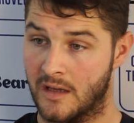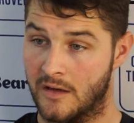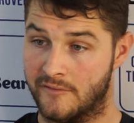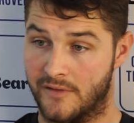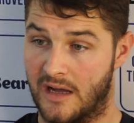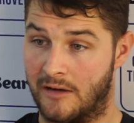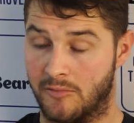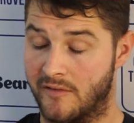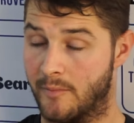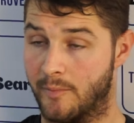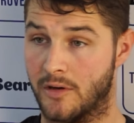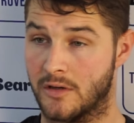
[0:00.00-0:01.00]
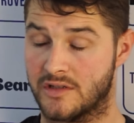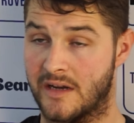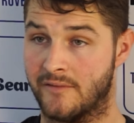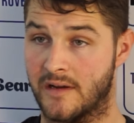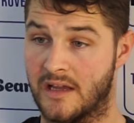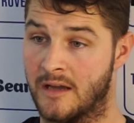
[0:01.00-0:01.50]
of how we've approached
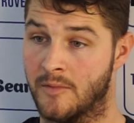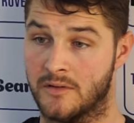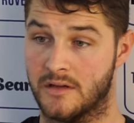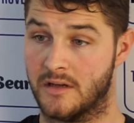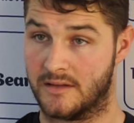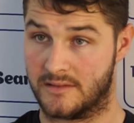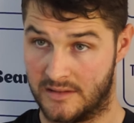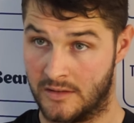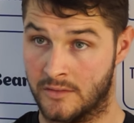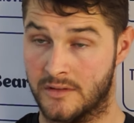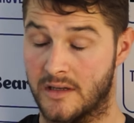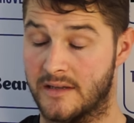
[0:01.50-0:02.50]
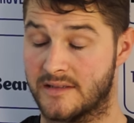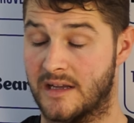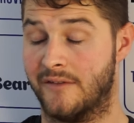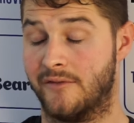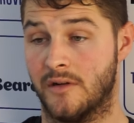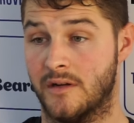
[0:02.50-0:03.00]
every game under this
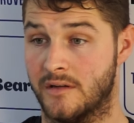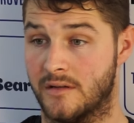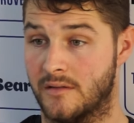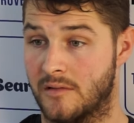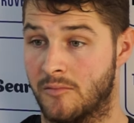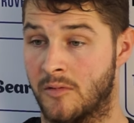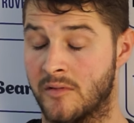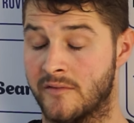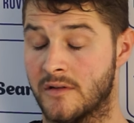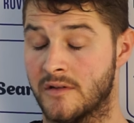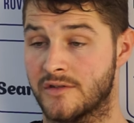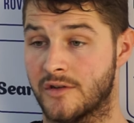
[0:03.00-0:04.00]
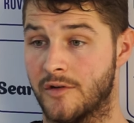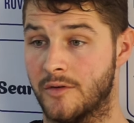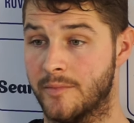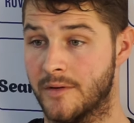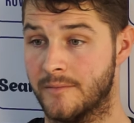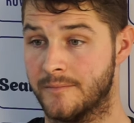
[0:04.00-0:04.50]
gaffer and what we've done as a
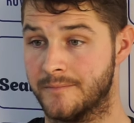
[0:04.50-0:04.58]
group.